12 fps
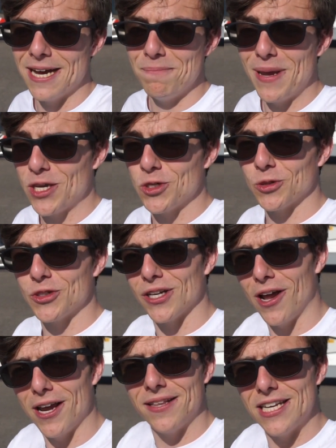Make sure to
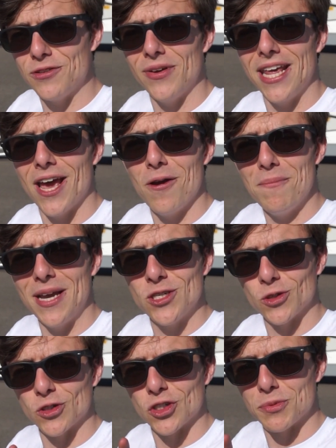like this video. Make
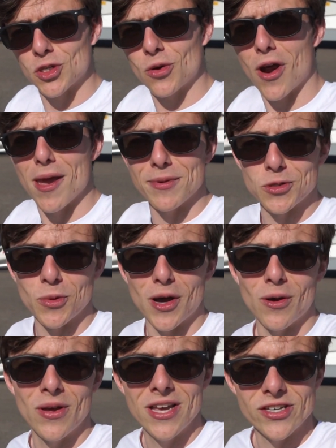sure to subscribe as
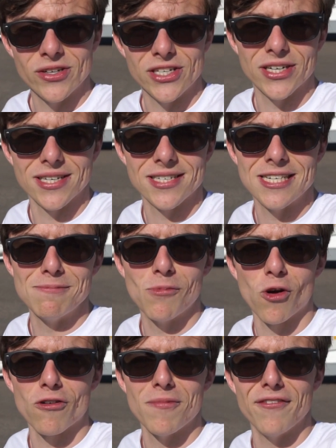well so that you can see
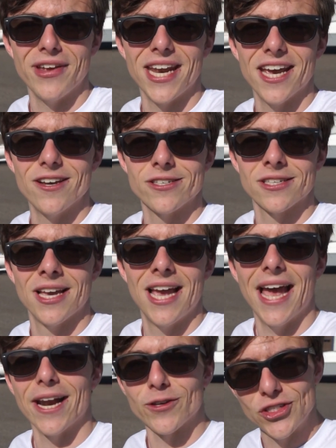more of my videos.
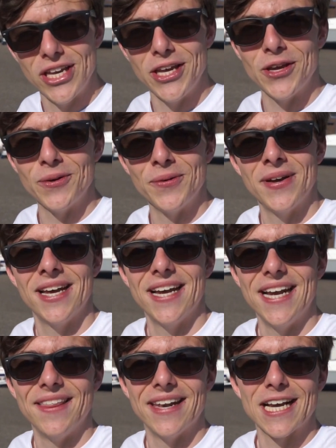And I'll see you
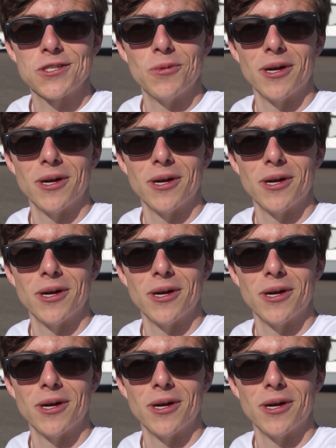in the next